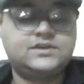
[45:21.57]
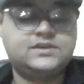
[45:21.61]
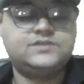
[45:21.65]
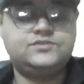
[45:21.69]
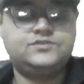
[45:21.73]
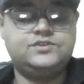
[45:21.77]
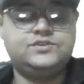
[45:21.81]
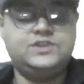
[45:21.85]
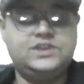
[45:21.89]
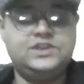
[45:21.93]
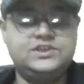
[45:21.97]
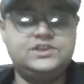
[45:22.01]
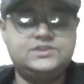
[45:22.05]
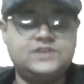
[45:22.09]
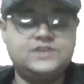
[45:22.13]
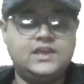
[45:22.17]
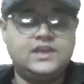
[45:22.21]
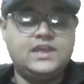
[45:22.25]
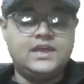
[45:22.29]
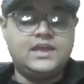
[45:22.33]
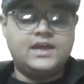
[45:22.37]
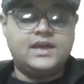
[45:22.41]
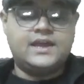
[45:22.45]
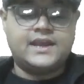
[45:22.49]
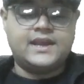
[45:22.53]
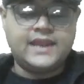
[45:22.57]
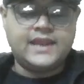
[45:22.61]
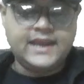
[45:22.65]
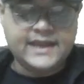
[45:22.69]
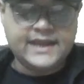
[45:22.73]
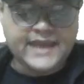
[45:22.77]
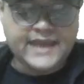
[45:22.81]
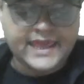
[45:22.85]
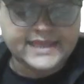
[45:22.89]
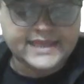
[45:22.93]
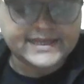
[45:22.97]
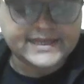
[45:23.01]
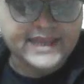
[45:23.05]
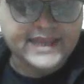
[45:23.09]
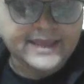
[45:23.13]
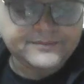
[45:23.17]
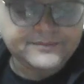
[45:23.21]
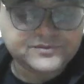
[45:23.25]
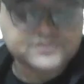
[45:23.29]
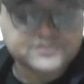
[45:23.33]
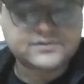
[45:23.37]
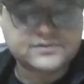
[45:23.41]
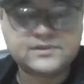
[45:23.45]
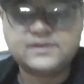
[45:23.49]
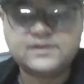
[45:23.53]
So these ray
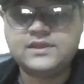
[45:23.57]
diagrams,